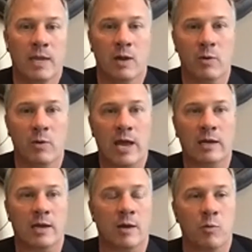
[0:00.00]
and we had a
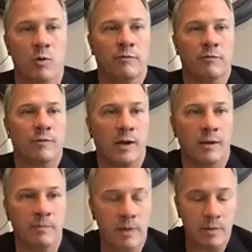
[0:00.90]
couple
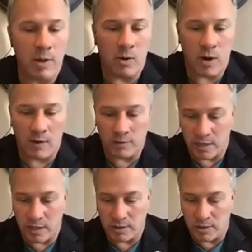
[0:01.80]
of email
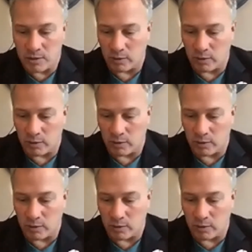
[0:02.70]
conversations